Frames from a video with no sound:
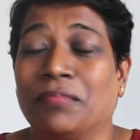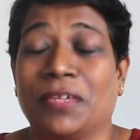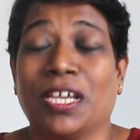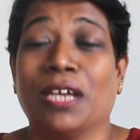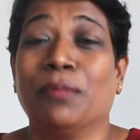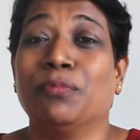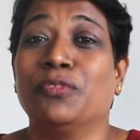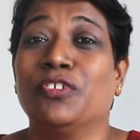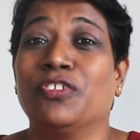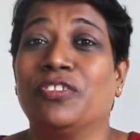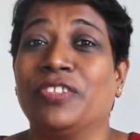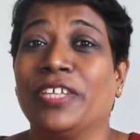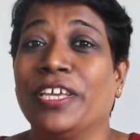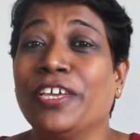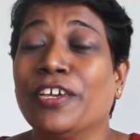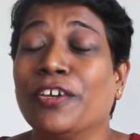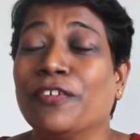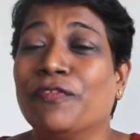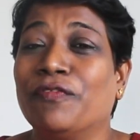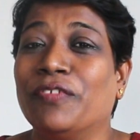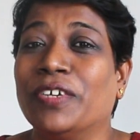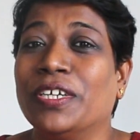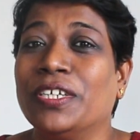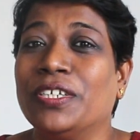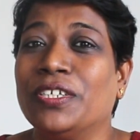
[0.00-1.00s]
Come to think
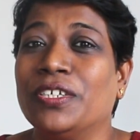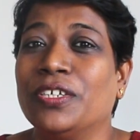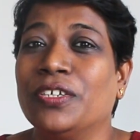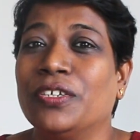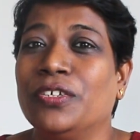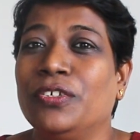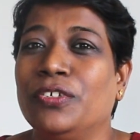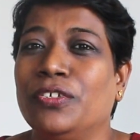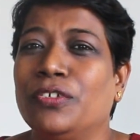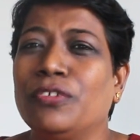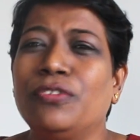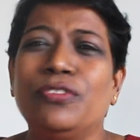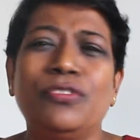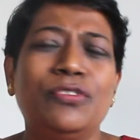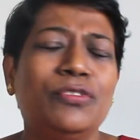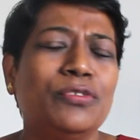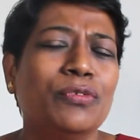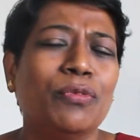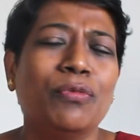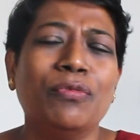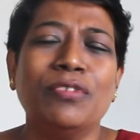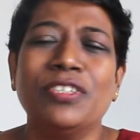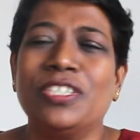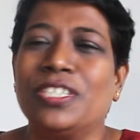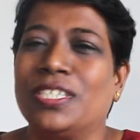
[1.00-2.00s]
of it, you
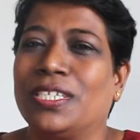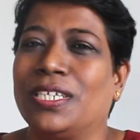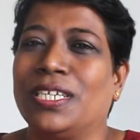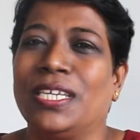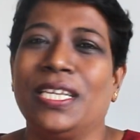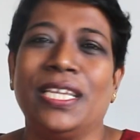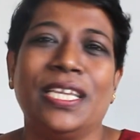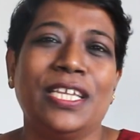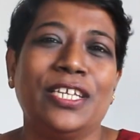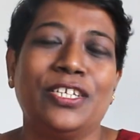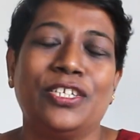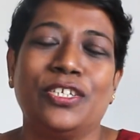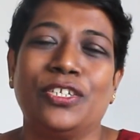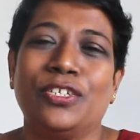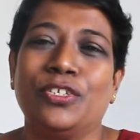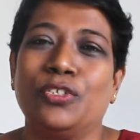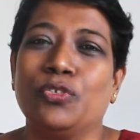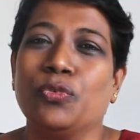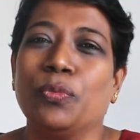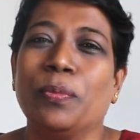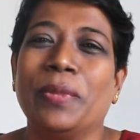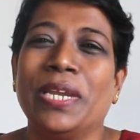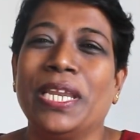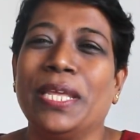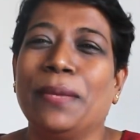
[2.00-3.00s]
don't need
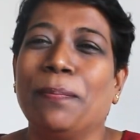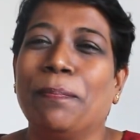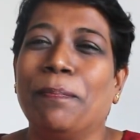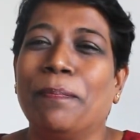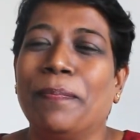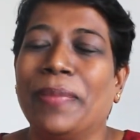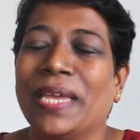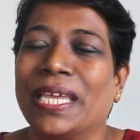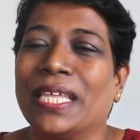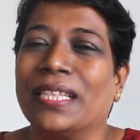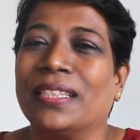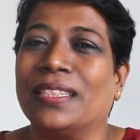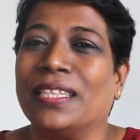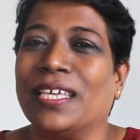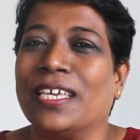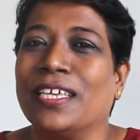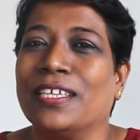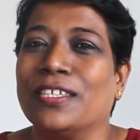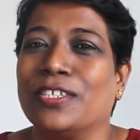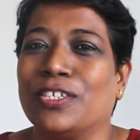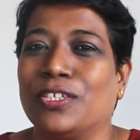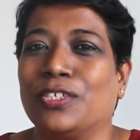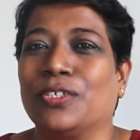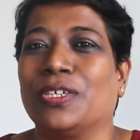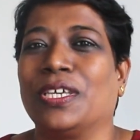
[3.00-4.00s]
too many big
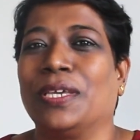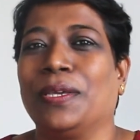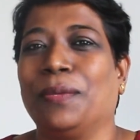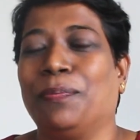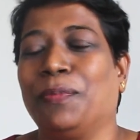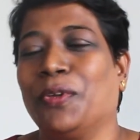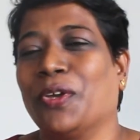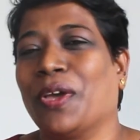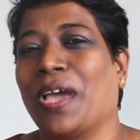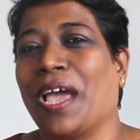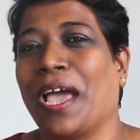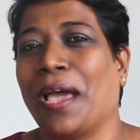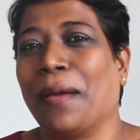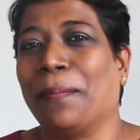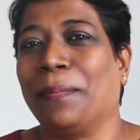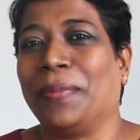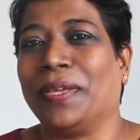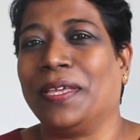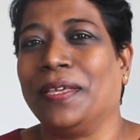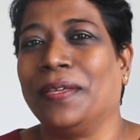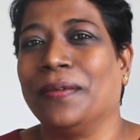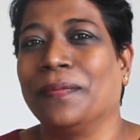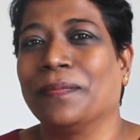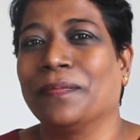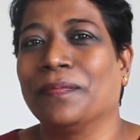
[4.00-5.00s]
things to keep you
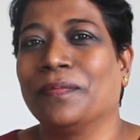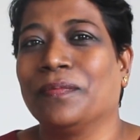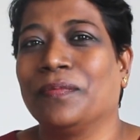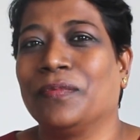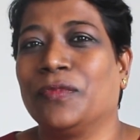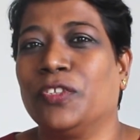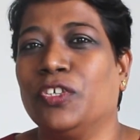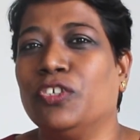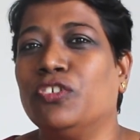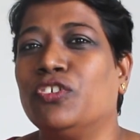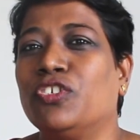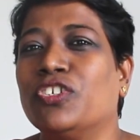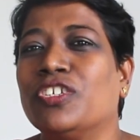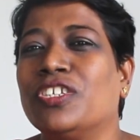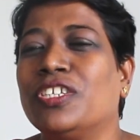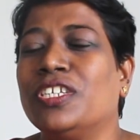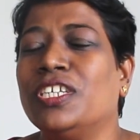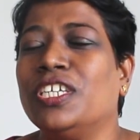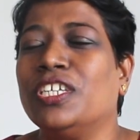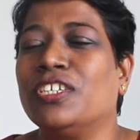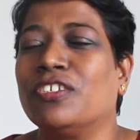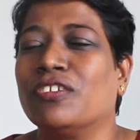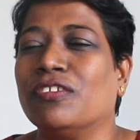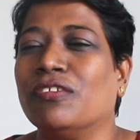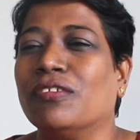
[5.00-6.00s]
happy. You just
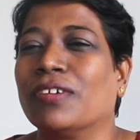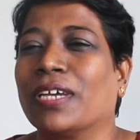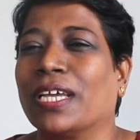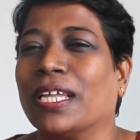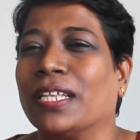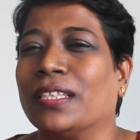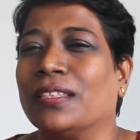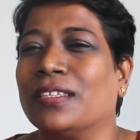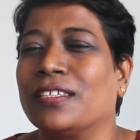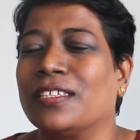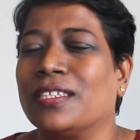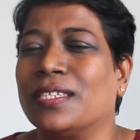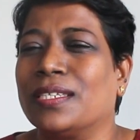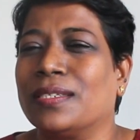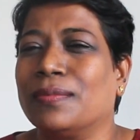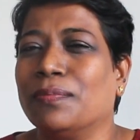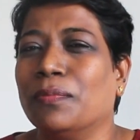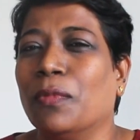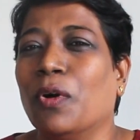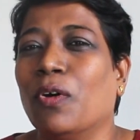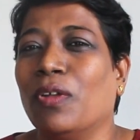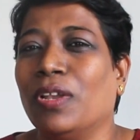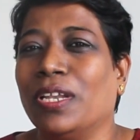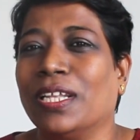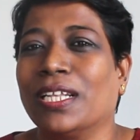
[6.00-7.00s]
need to look at the
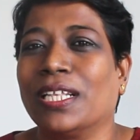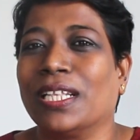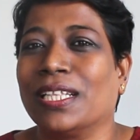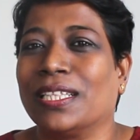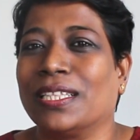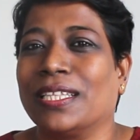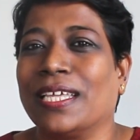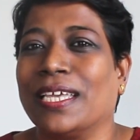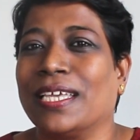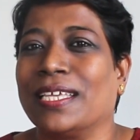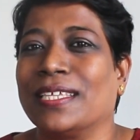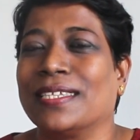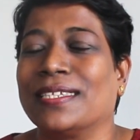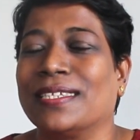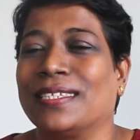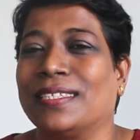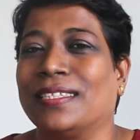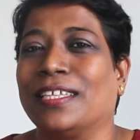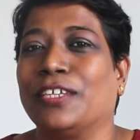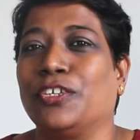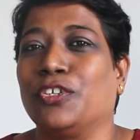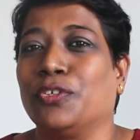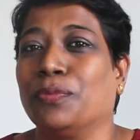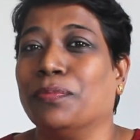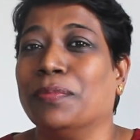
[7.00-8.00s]
small little things
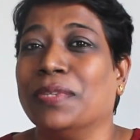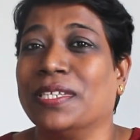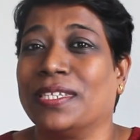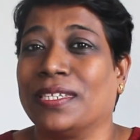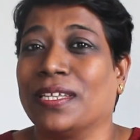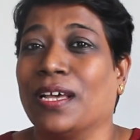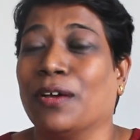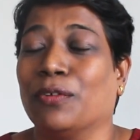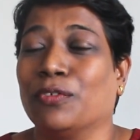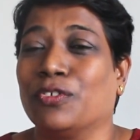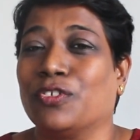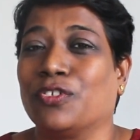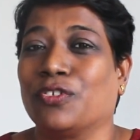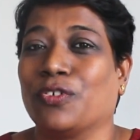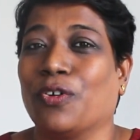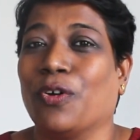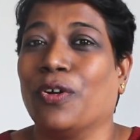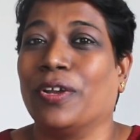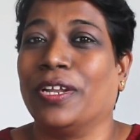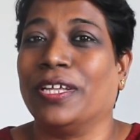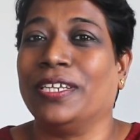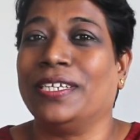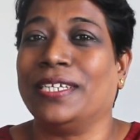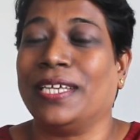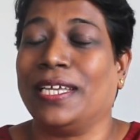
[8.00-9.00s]
that you miss out
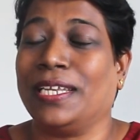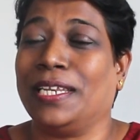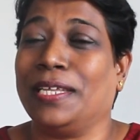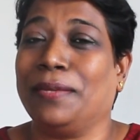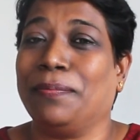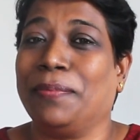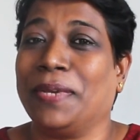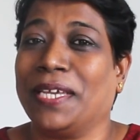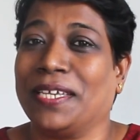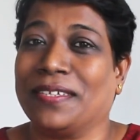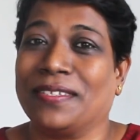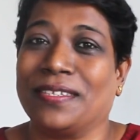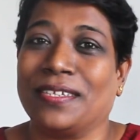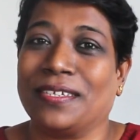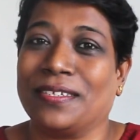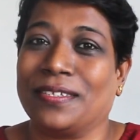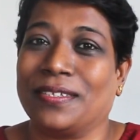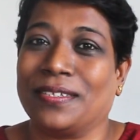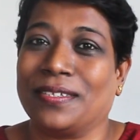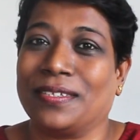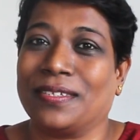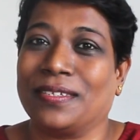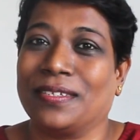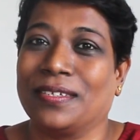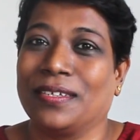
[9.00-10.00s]
on a daily
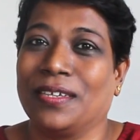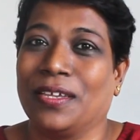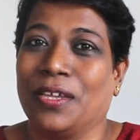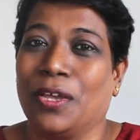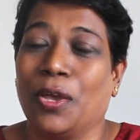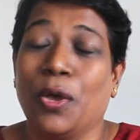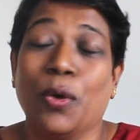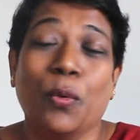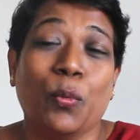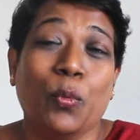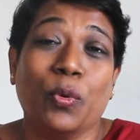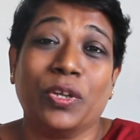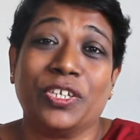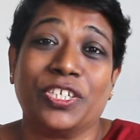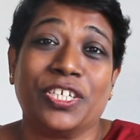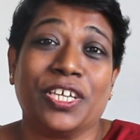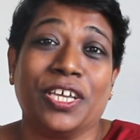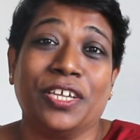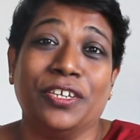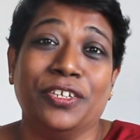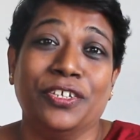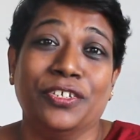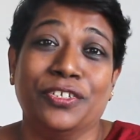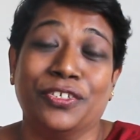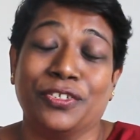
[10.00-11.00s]
basis. What
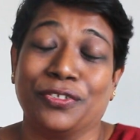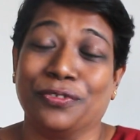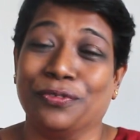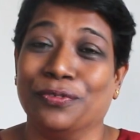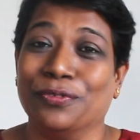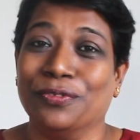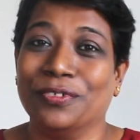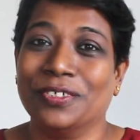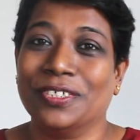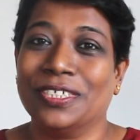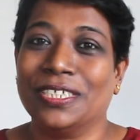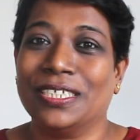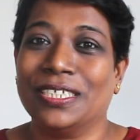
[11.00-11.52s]
can you do?